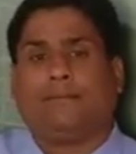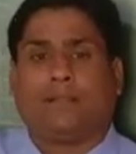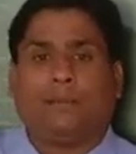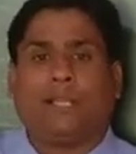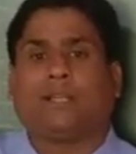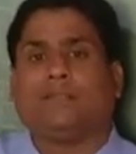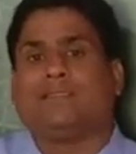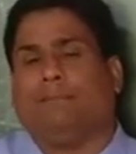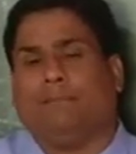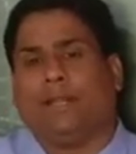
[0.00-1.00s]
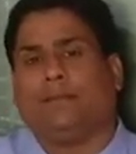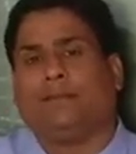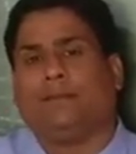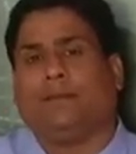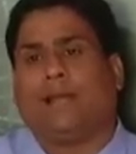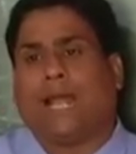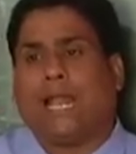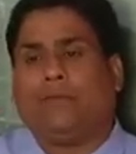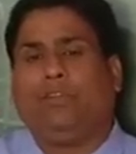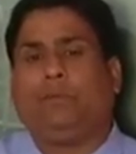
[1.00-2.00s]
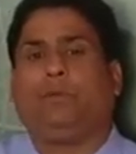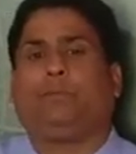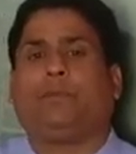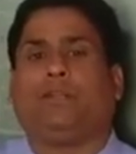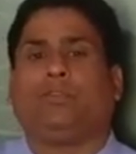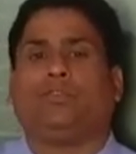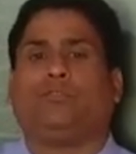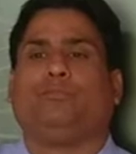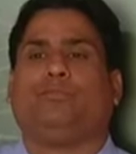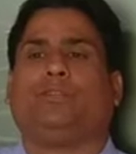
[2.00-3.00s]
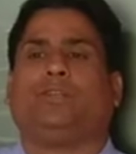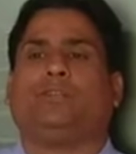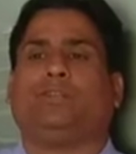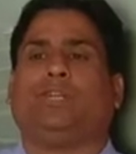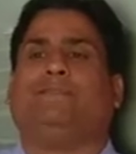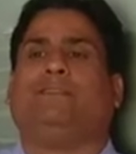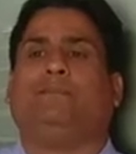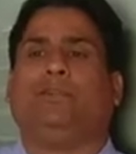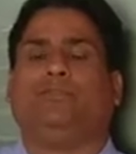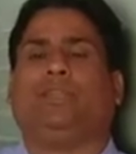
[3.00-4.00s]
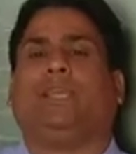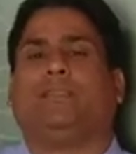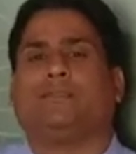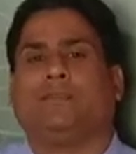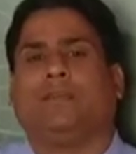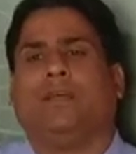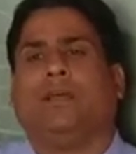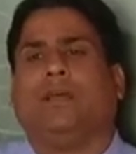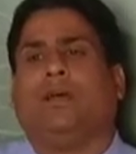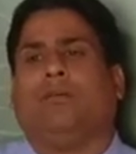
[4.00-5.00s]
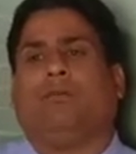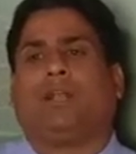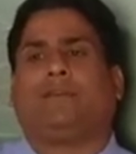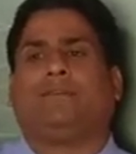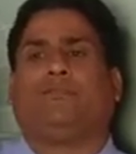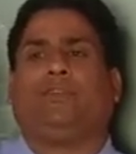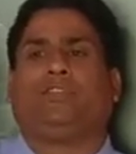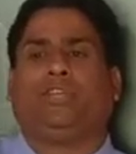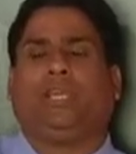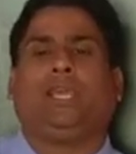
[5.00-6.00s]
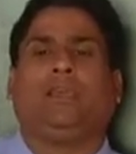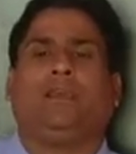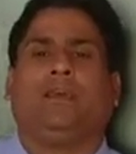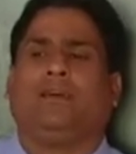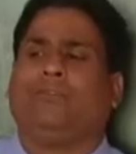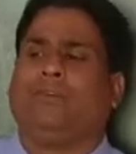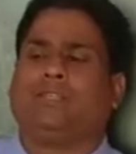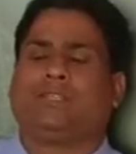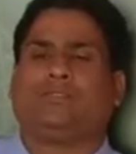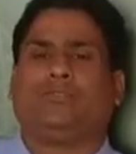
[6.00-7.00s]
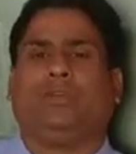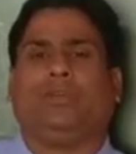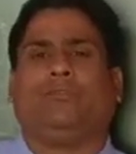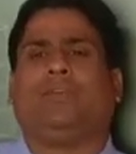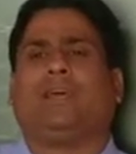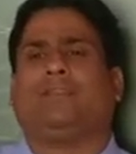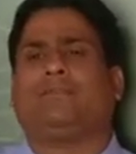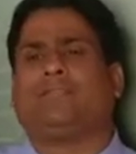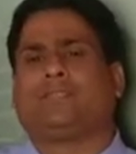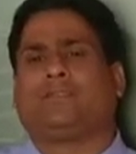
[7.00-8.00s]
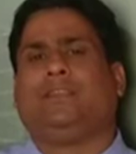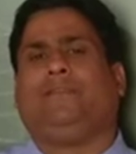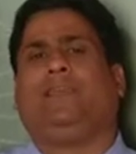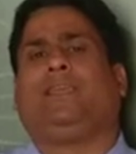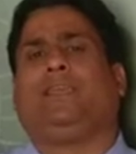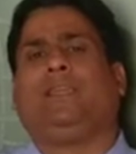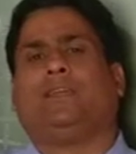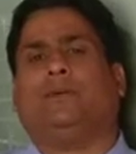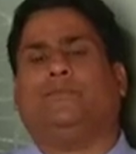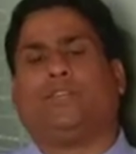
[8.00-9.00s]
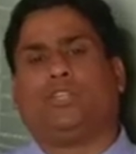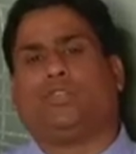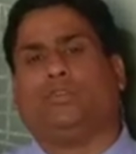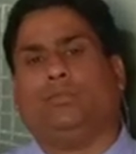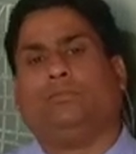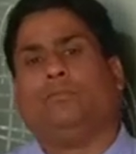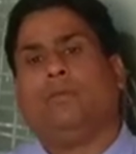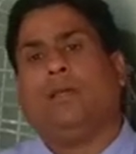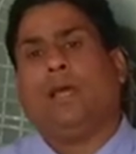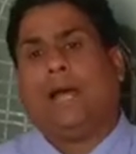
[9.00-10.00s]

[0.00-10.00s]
Americans have made. And we people don't bother to develop new things. Whatever we see, we just doing. We are just living in comfort zone.